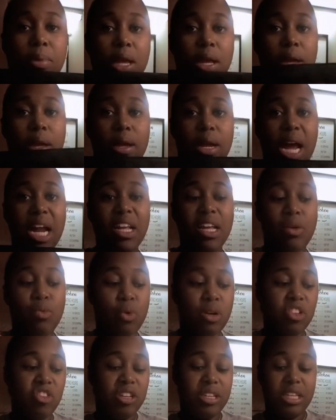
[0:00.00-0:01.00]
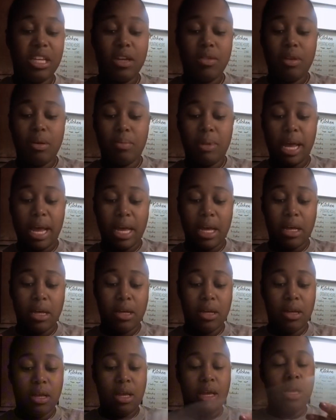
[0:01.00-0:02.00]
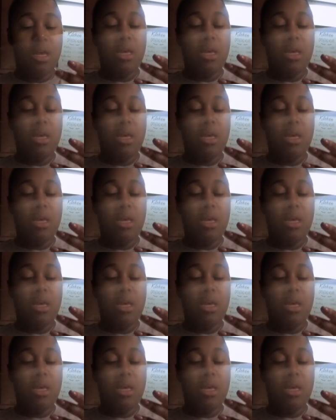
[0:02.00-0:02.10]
them in. I didn't want to just give them like a